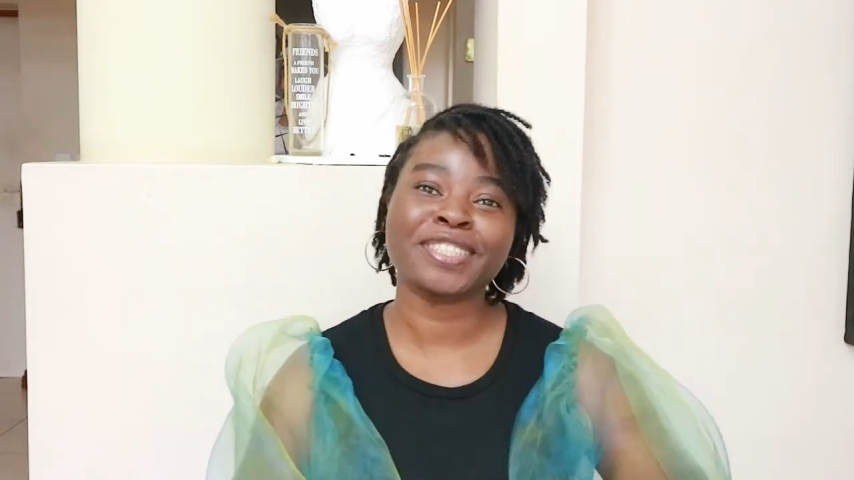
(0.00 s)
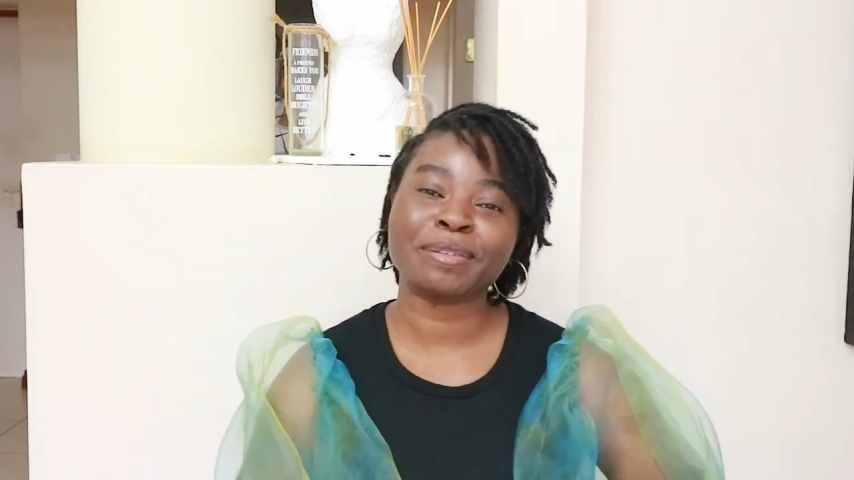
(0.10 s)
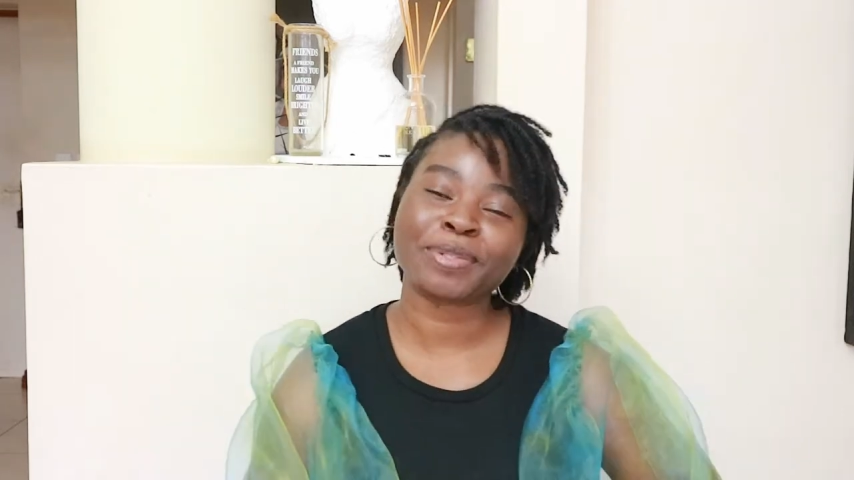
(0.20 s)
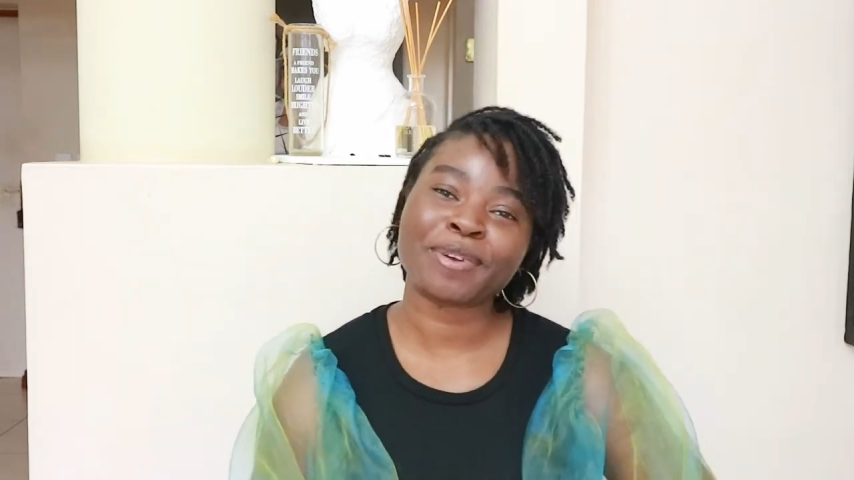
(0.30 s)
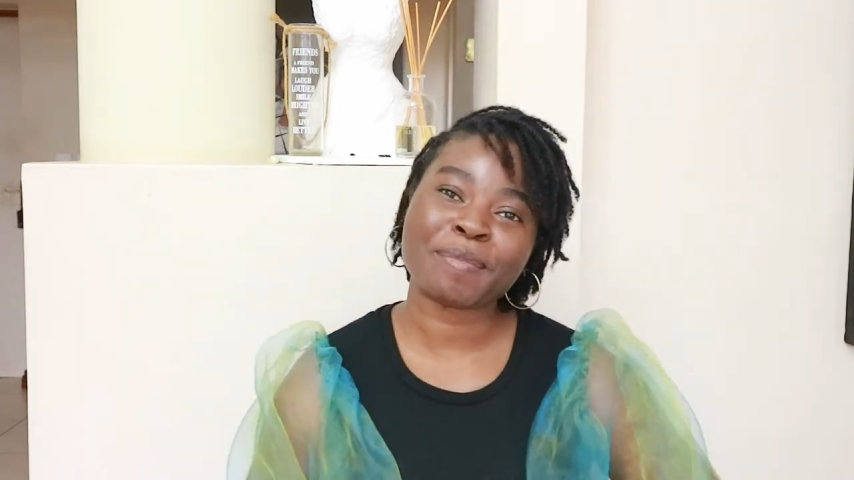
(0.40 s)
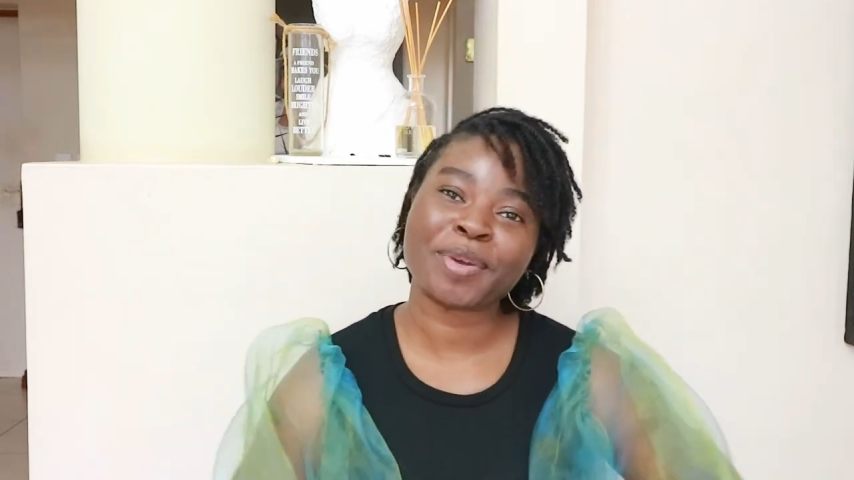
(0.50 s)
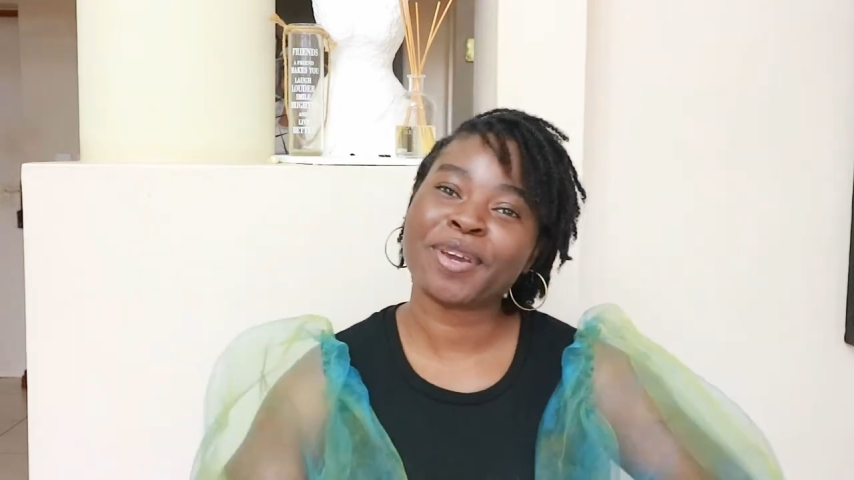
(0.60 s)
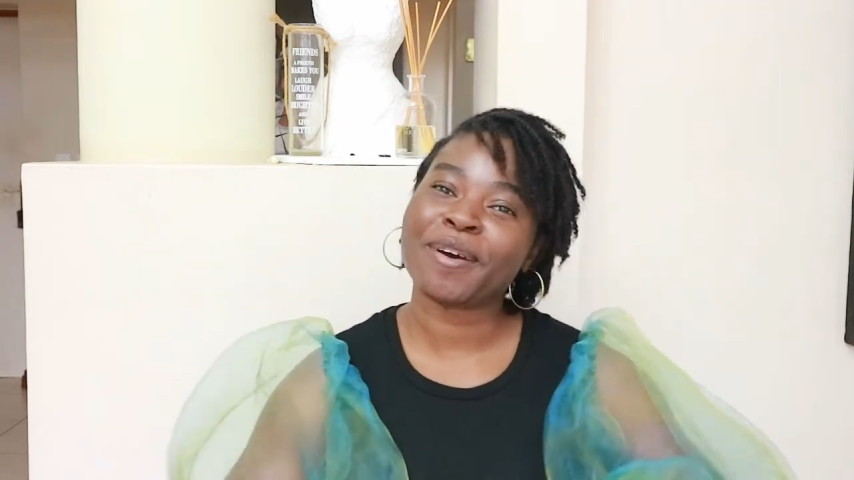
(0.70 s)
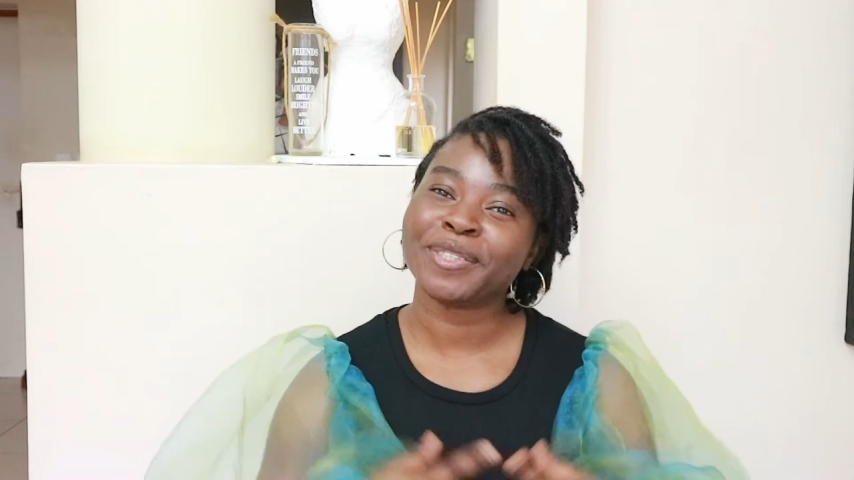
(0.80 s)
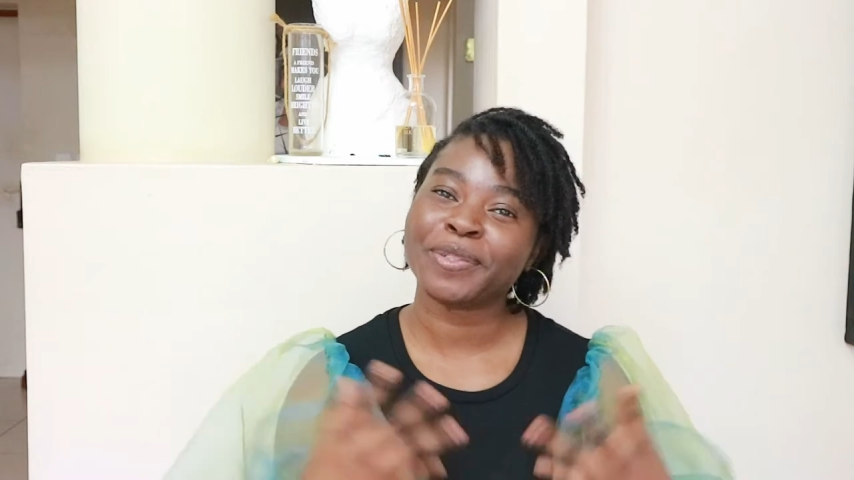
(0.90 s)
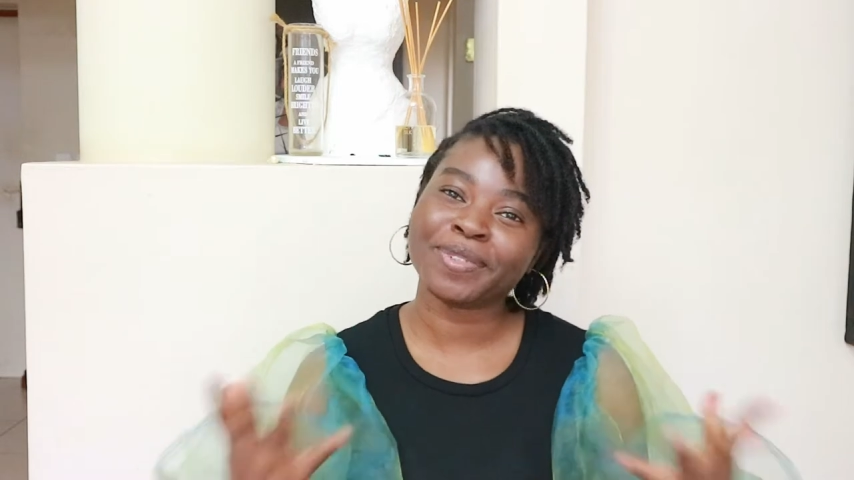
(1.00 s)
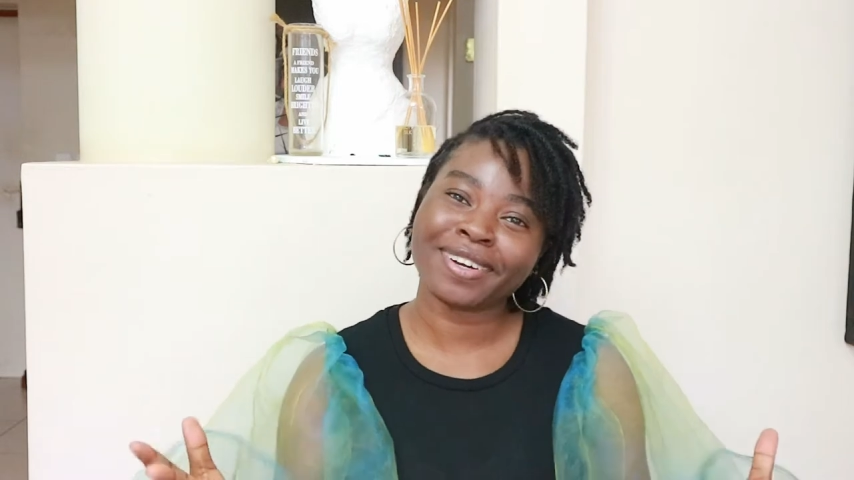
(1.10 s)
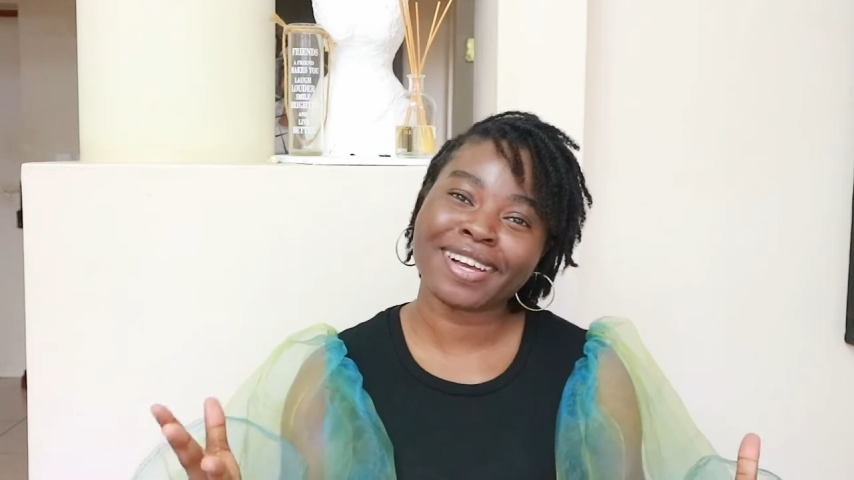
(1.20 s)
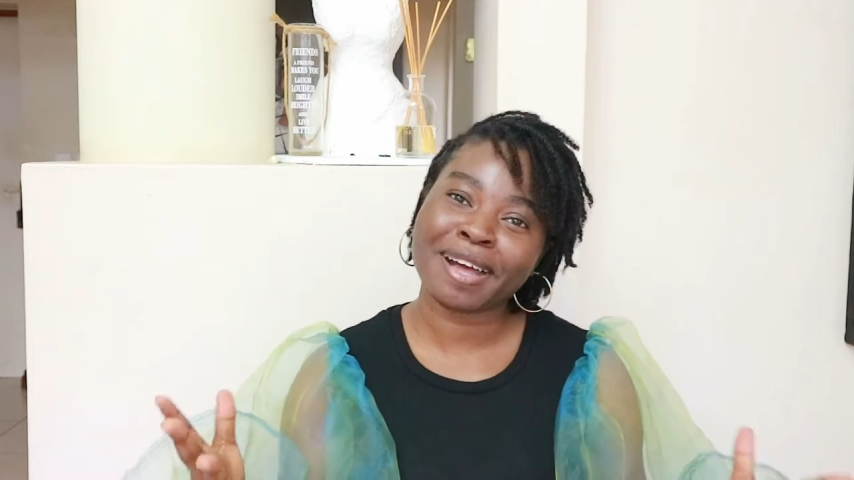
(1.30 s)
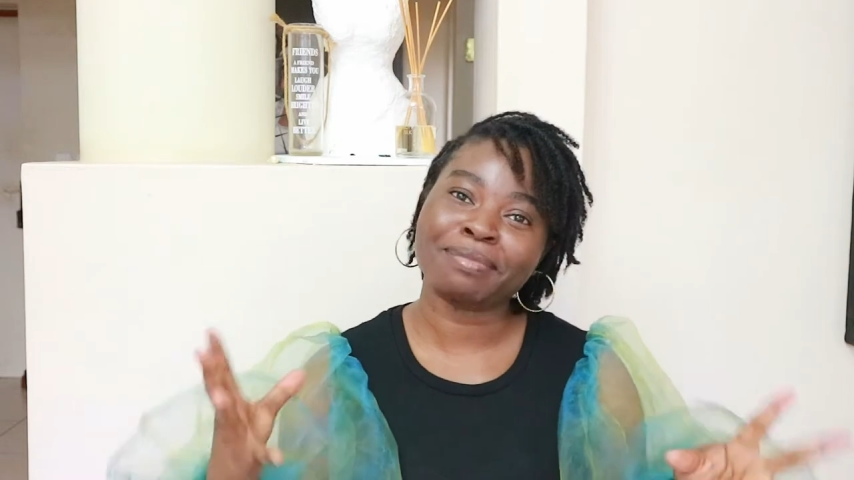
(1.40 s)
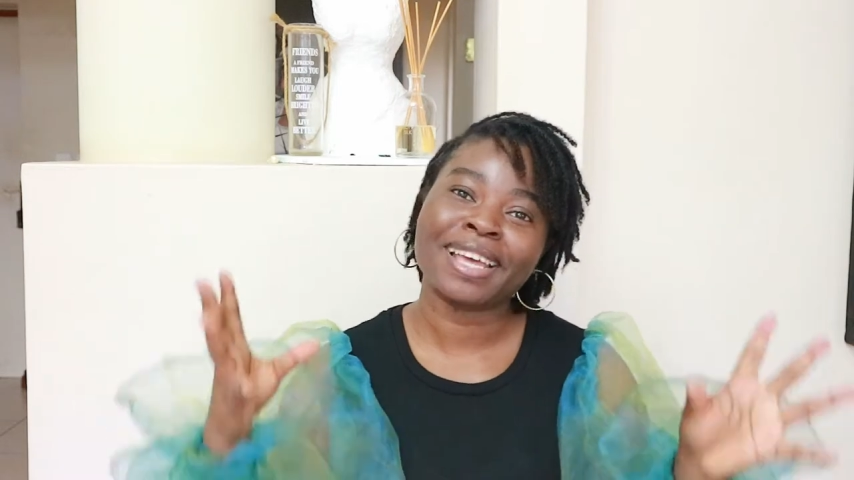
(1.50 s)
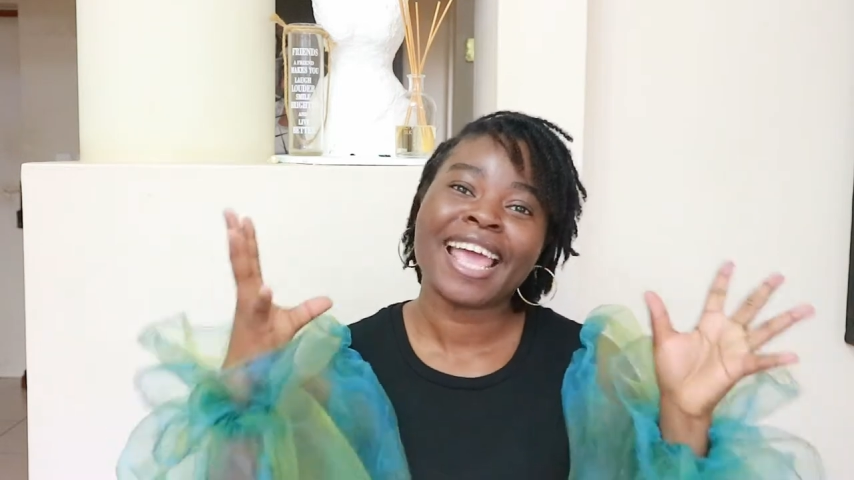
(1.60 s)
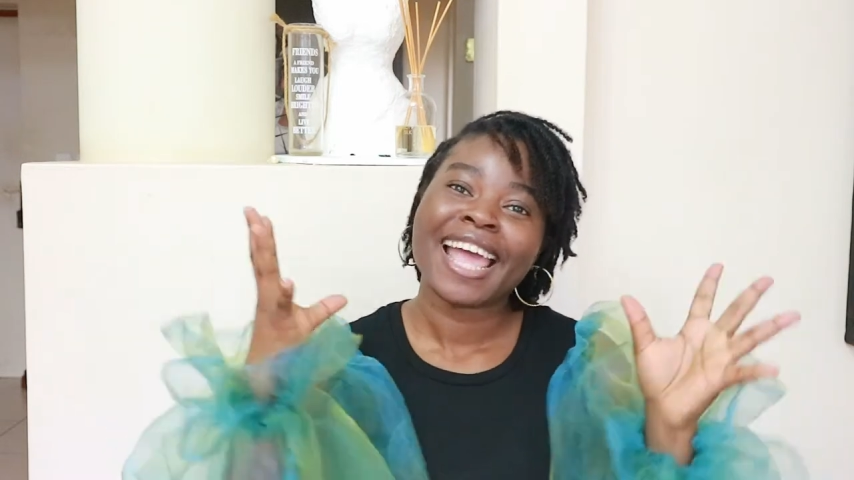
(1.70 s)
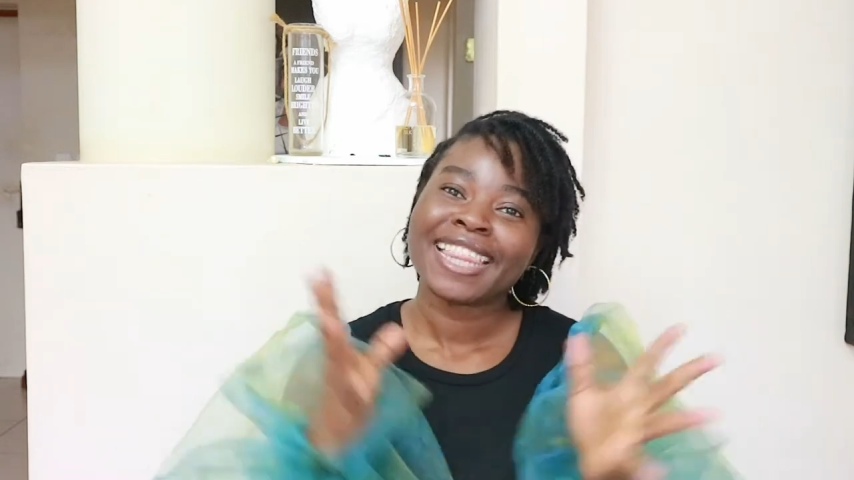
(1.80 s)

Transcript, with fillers: subscriber you're also welcome